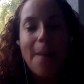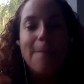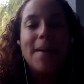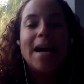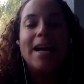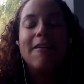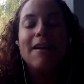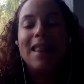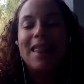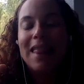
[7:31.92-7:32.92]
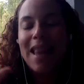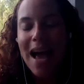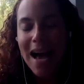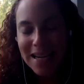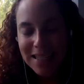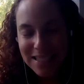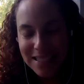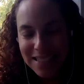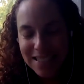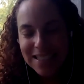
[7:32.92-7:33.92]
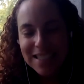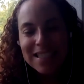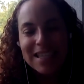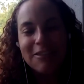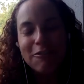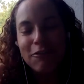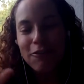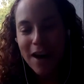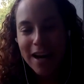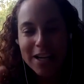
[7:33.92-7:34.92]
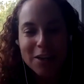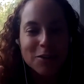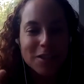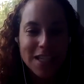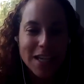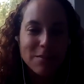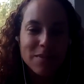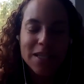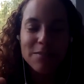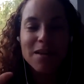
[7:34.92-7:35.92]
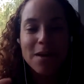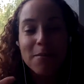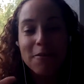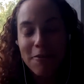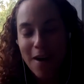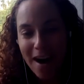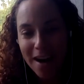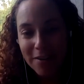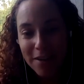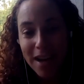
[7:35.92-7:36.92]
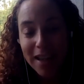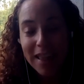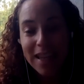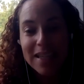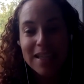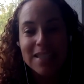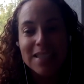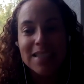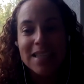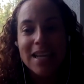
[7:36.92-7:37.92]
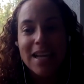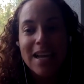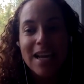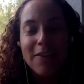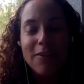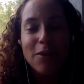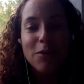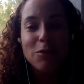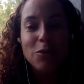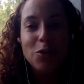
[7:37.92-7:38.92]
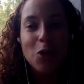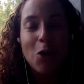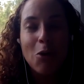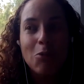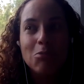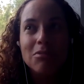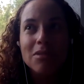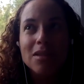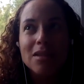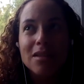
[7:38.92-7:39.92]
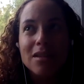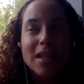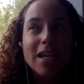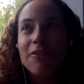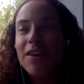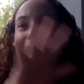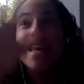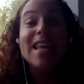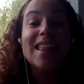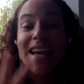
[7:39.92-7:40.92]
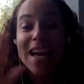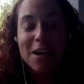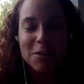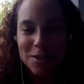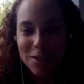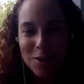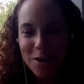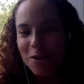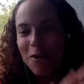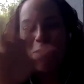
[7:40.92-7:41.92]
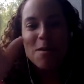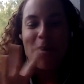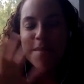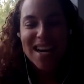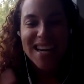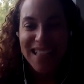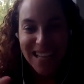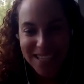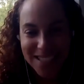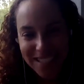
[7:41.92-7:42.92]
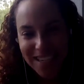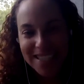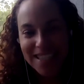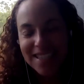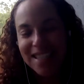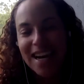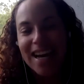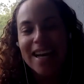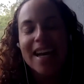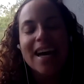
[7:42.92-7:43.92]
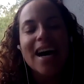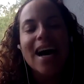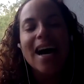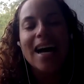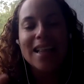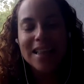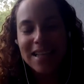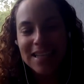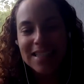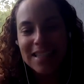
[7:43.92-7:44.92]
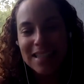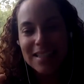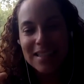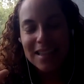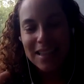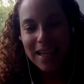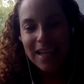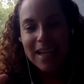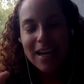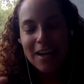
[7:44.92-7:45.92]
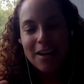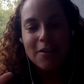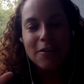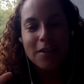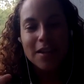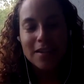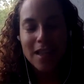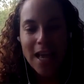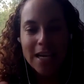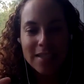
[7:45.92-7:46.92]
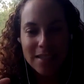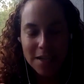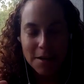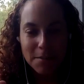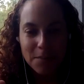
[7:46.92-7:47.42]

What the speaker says: My last and final tip number 5, I think it is, if you don't think of anything else, or you don't remember anything else that I said today, at least think of this last tip.